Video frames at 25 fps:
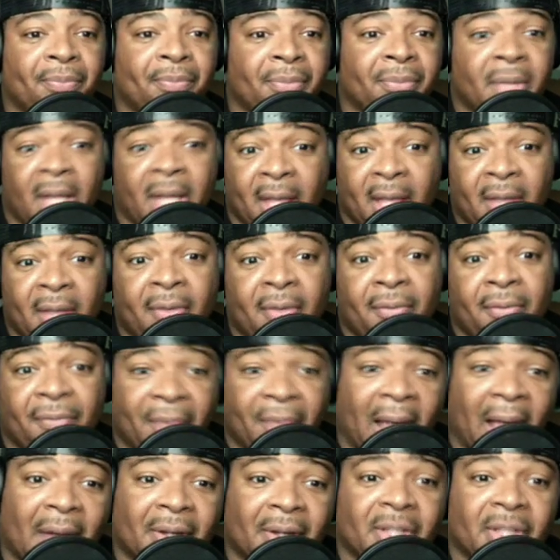he
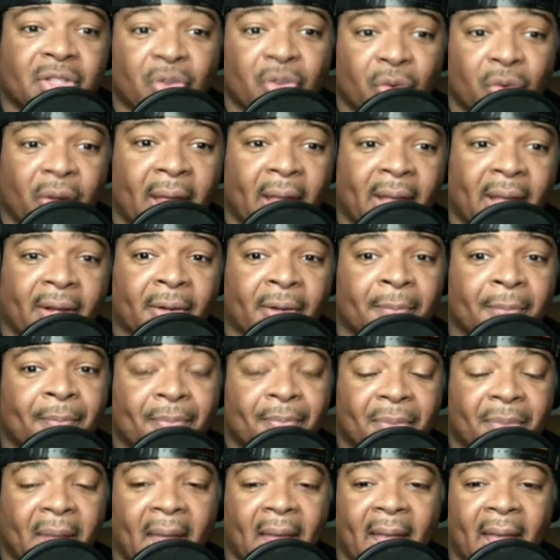found his creator
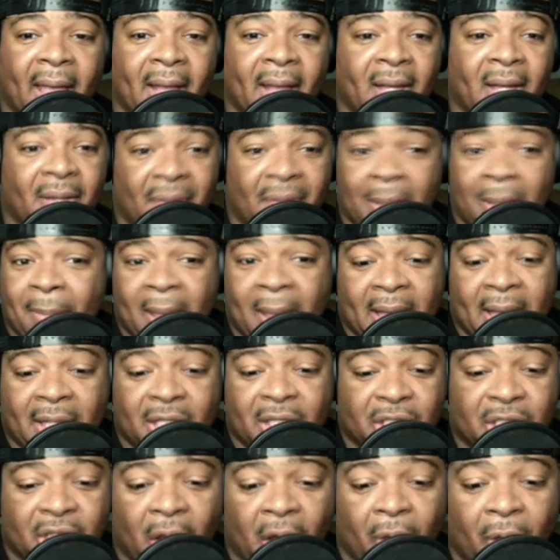and they made the
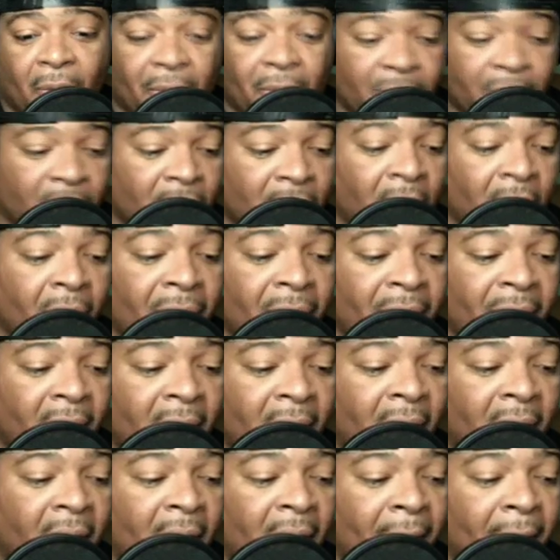show.
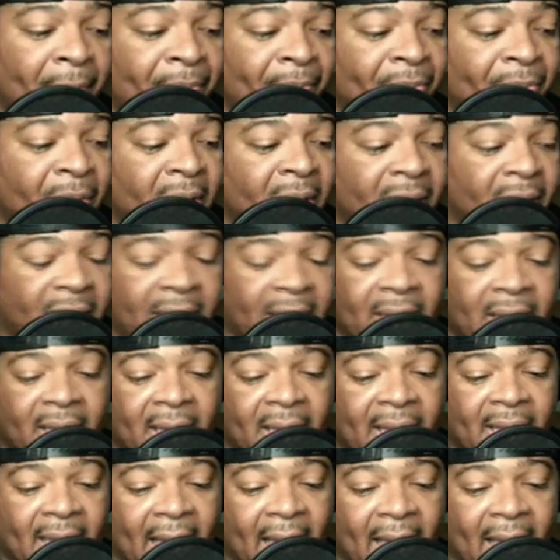They
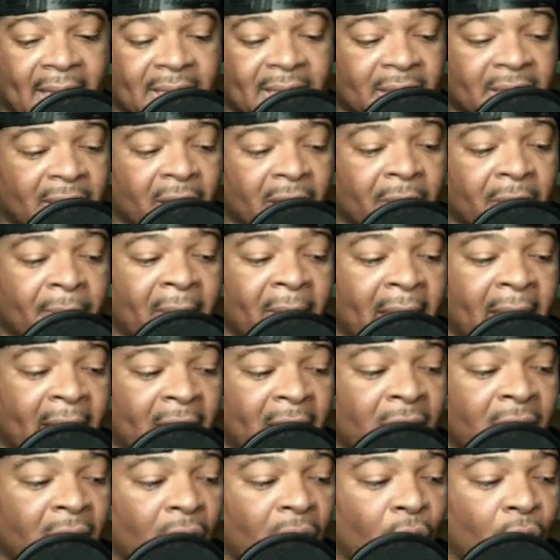cast a young
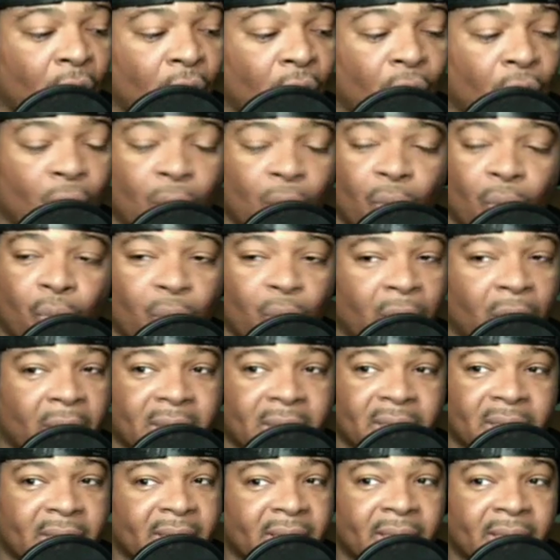man who
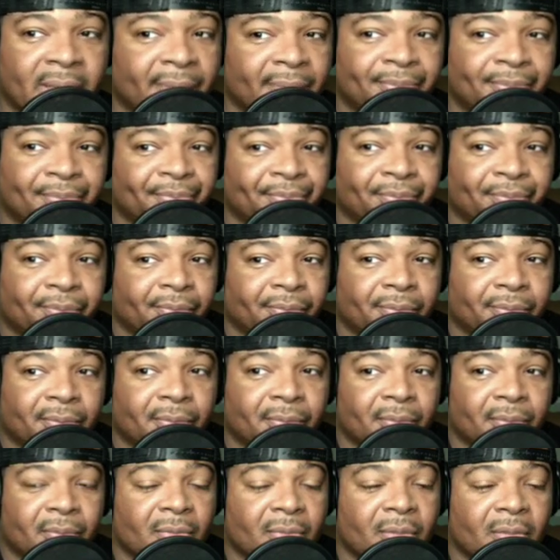was,
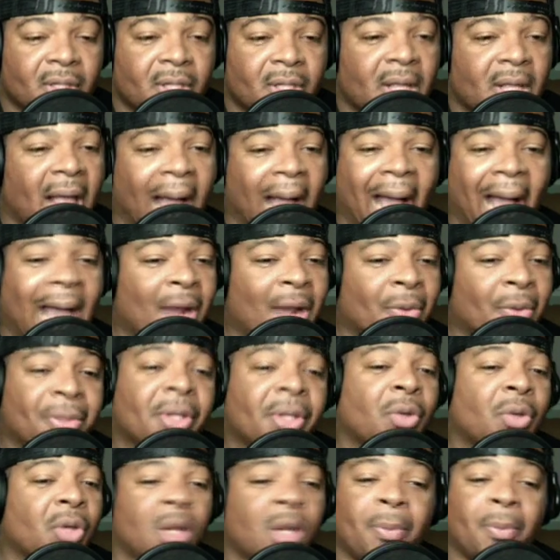I don't think you
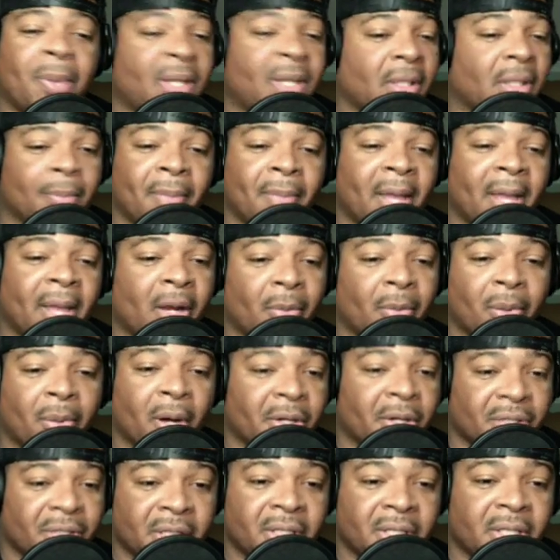could have picked a better
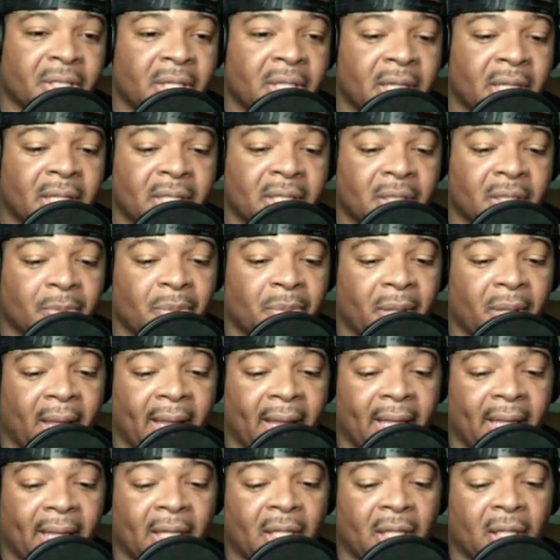person to
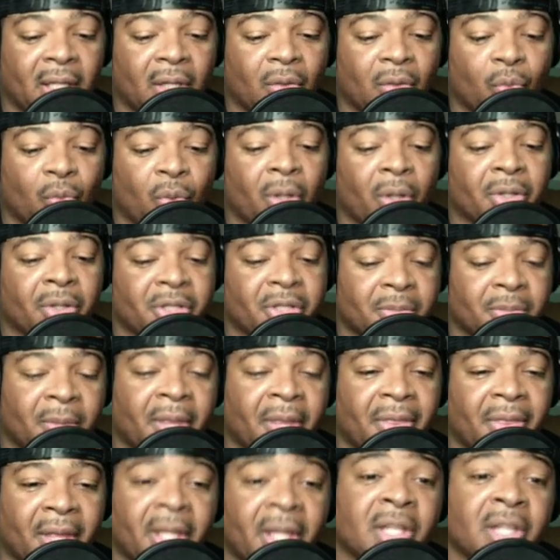play Will
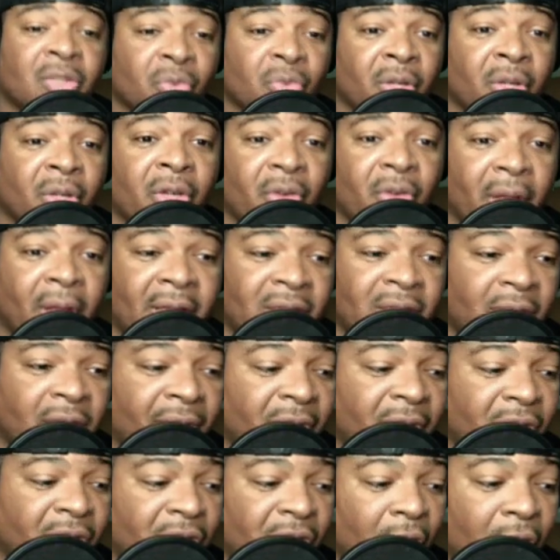Smith in this recreation of the
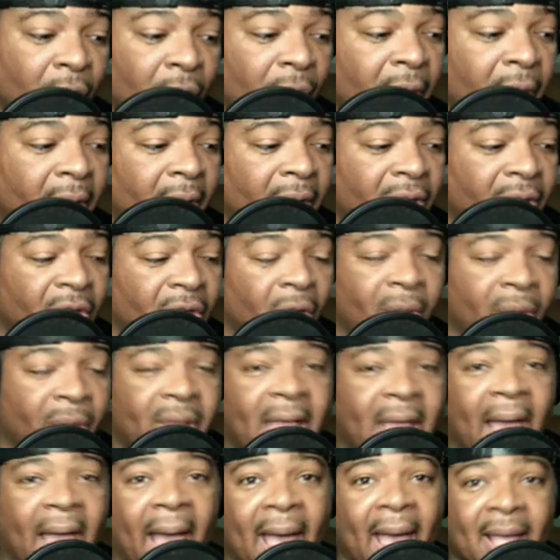show. He
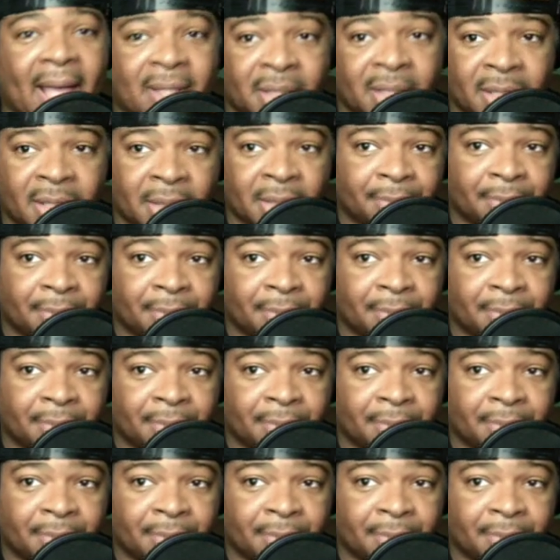has